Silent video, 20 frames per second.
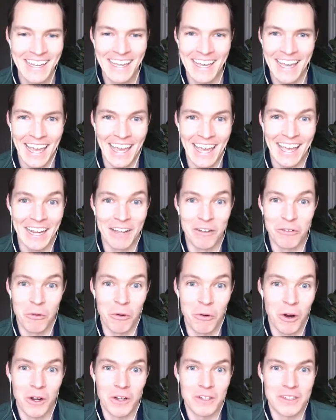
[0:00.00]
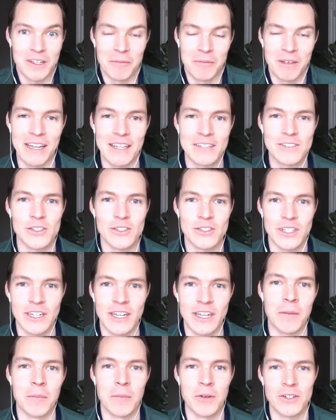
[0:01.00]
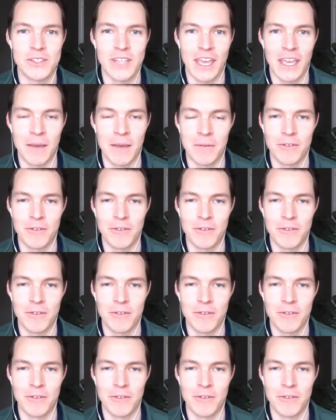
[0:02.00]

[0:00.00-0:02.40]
Yeah. And it worked. I mean, it's just a numbers game.